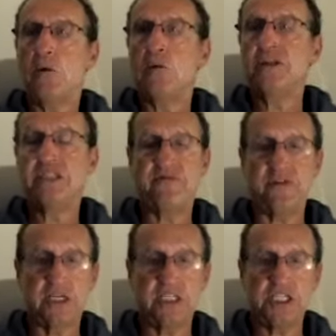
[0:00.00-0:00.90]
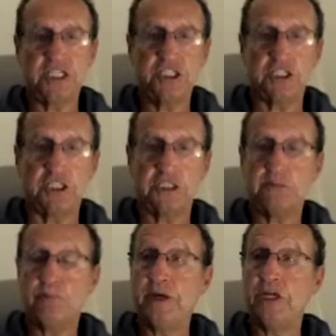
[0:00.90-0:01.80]
with different
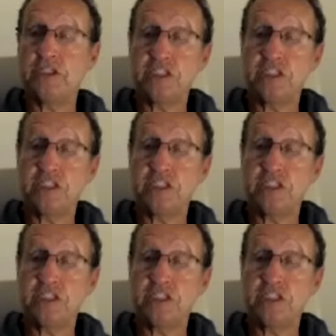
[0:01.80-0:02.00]
conditions, because